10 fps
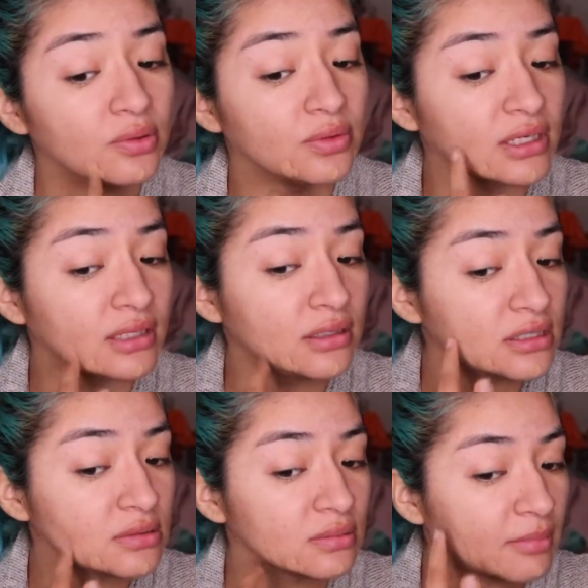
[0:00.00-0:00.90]
Ooh, I think
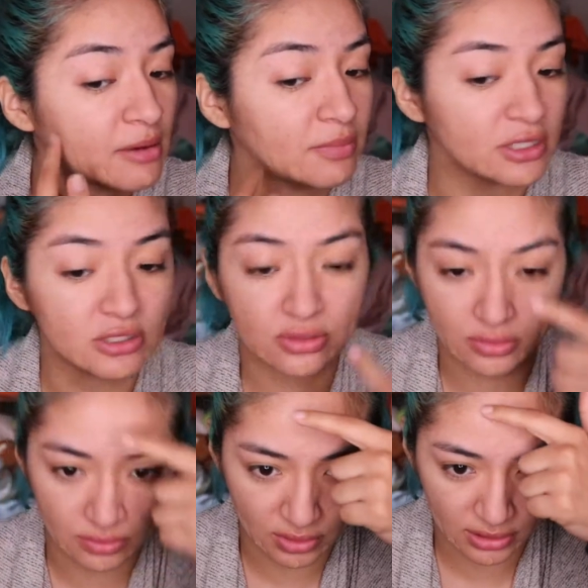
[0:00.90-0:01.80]
this one might be
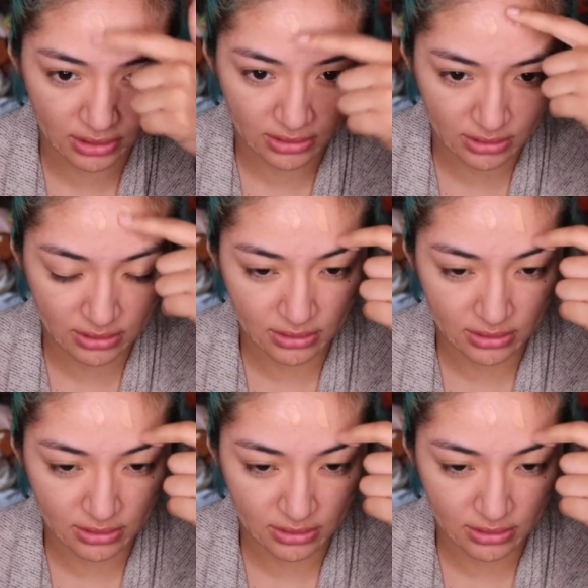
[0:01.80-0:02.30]
too dark.